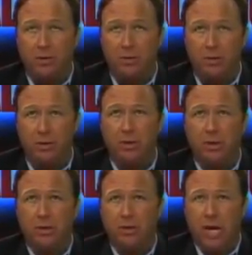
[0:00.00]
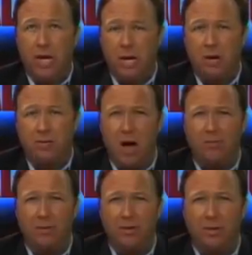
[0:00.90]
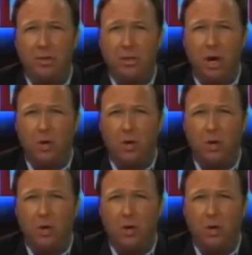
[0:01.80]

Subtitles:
As soon as Cheney left office,